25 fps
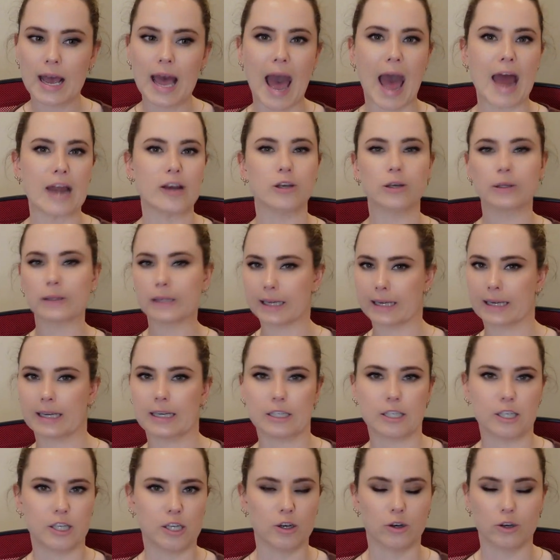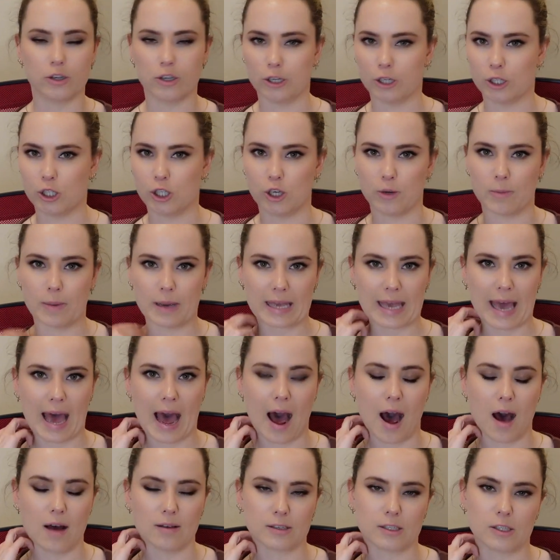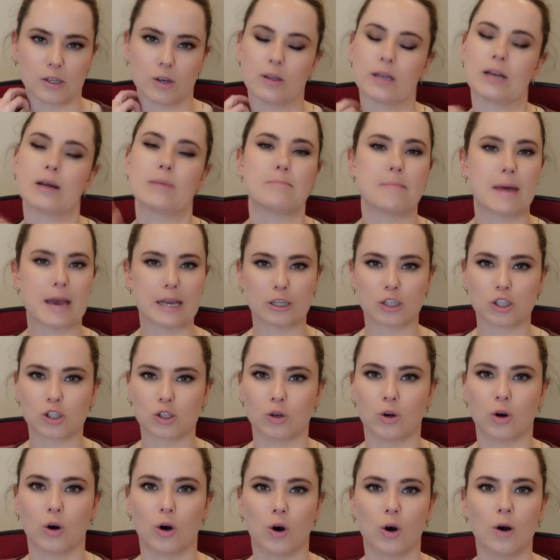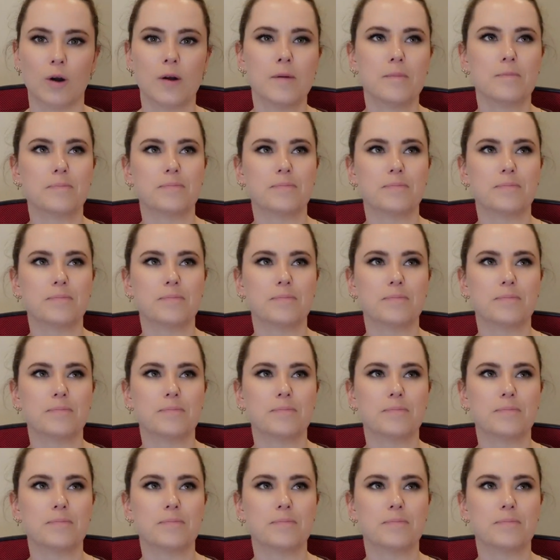and you link it to your YouTube account so that it makes sure